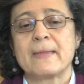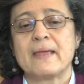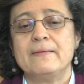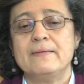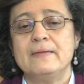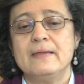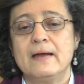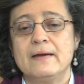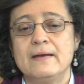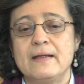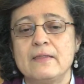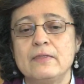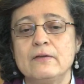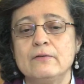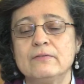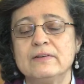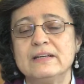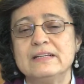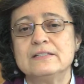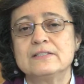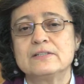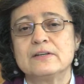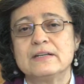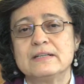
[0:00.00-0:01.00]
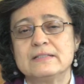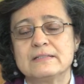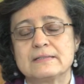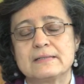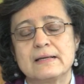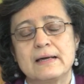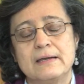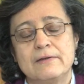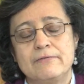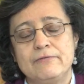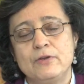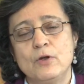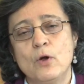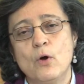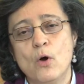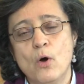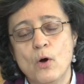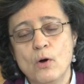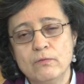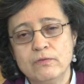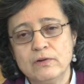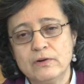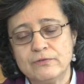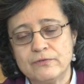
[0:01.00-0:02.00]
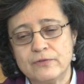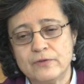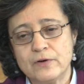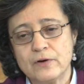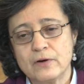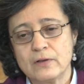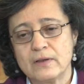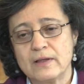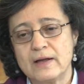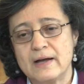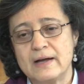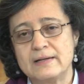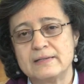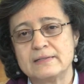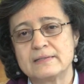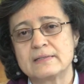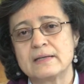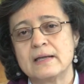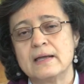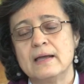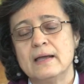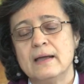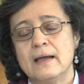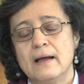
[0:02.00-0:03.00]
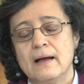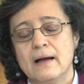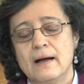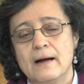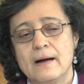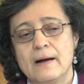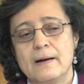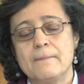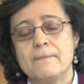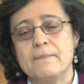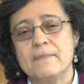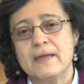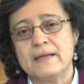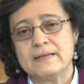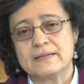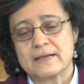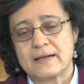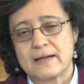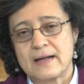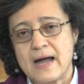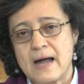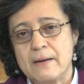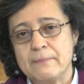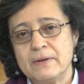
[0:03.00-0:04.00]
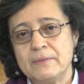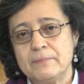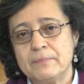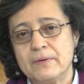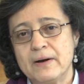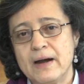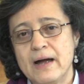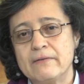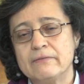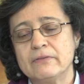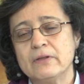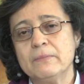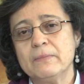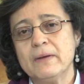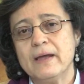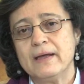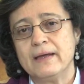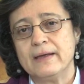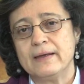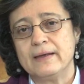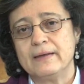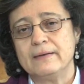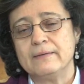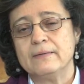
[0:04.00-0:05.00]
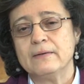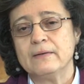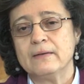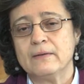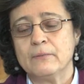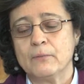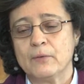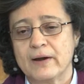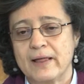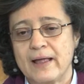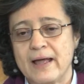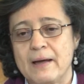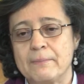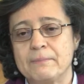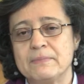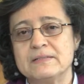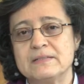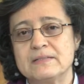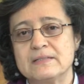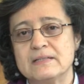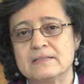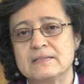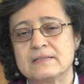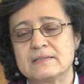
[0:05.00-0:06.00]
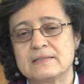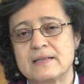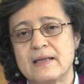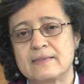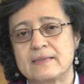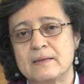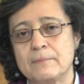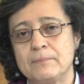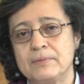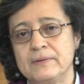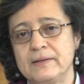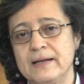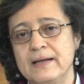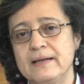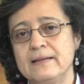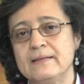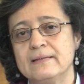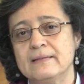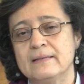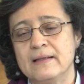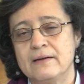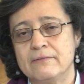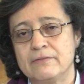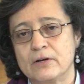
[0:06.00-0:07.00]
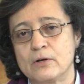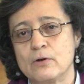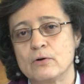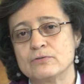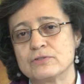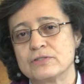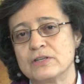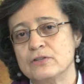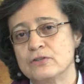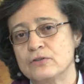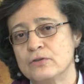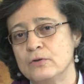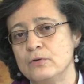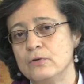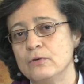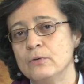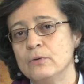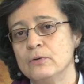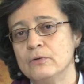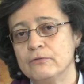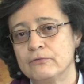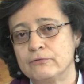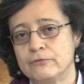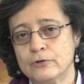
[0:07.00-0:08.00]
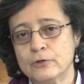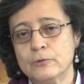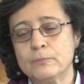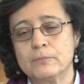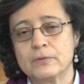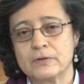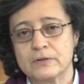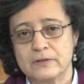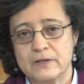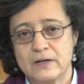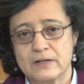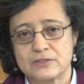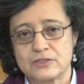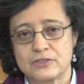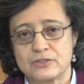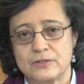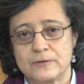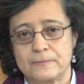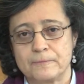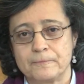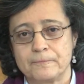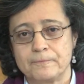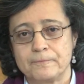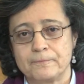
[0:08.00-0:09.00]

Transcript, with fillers: The, another reason is that if you over fertilize, um, it's a common problem, and what happens is, is that the plant never goes into fruit production.